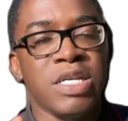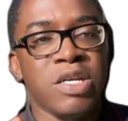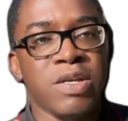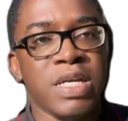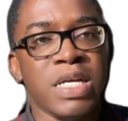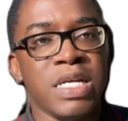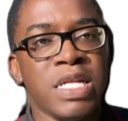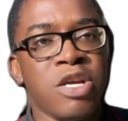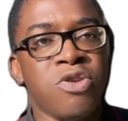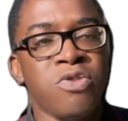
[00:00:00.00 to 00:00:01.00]
Okay,
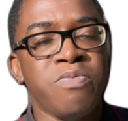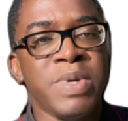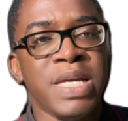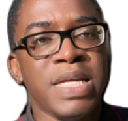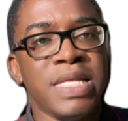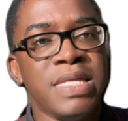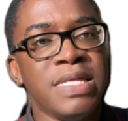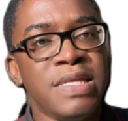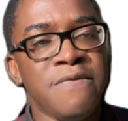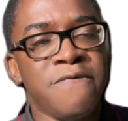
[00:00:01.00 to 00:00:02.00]
they could be
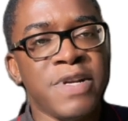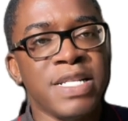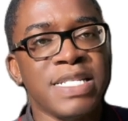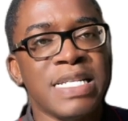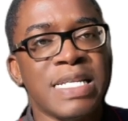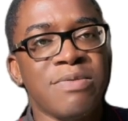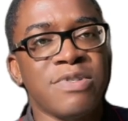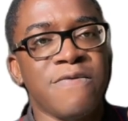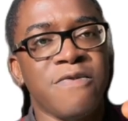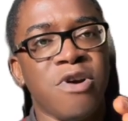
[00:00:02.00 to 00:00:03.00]
different in
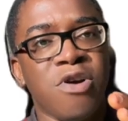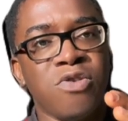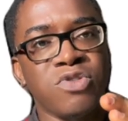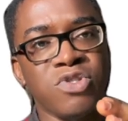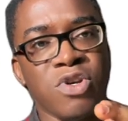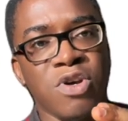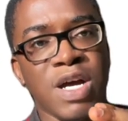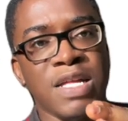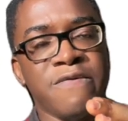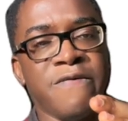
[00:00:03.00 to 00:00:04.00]
terms of
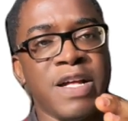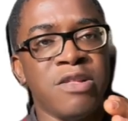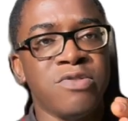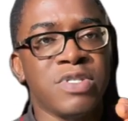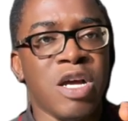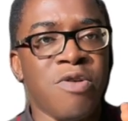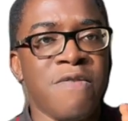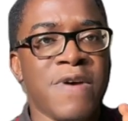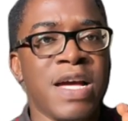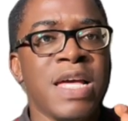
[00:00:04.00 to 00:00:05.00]
culture and values.
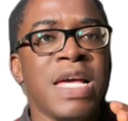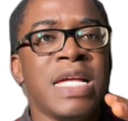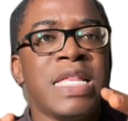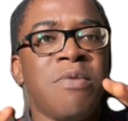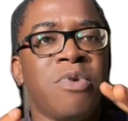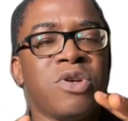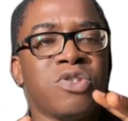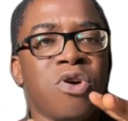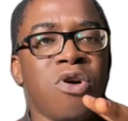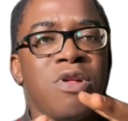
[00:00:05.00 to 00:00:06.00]
However, they
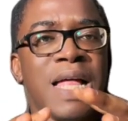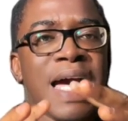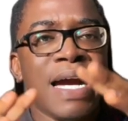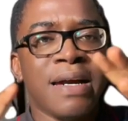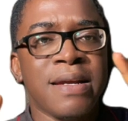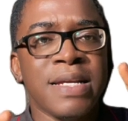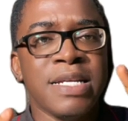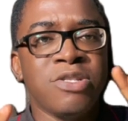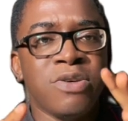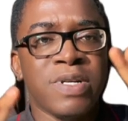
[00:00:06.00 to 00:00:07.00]
must all
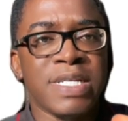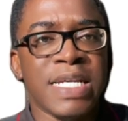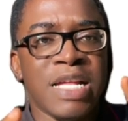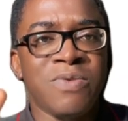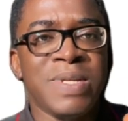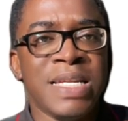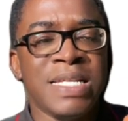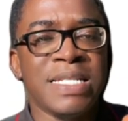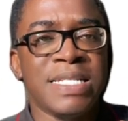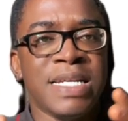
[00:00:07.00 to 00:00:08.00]
agree to reside
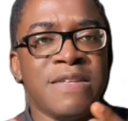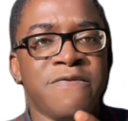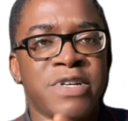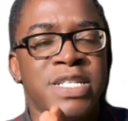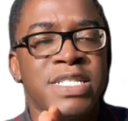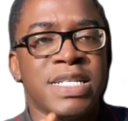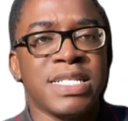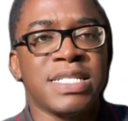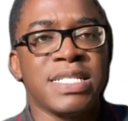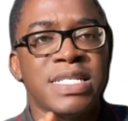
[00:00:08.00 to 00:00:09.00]
within the state. For
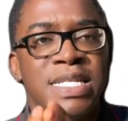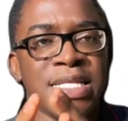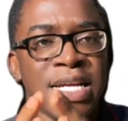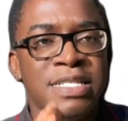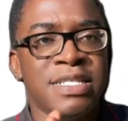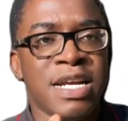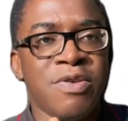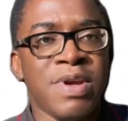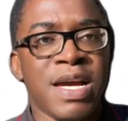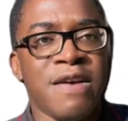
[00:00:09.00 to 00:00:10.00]
instance, in
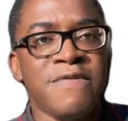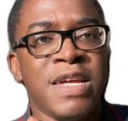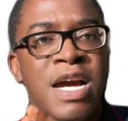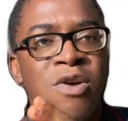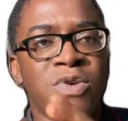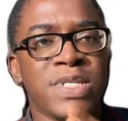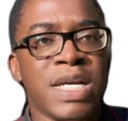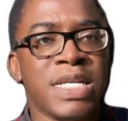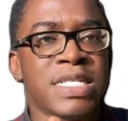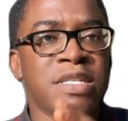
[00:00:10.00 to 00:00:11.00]
Nigeria, we have the
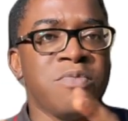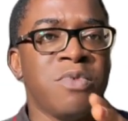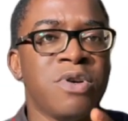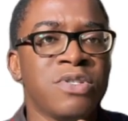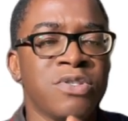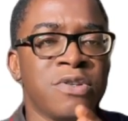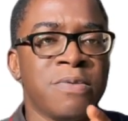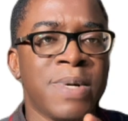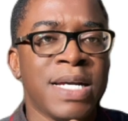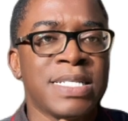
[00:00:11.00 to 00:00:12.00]
Hausas, Igbos,
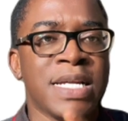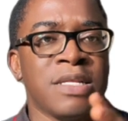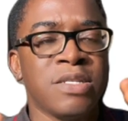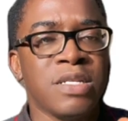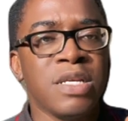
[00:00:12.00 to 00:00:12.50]
Yorubas, and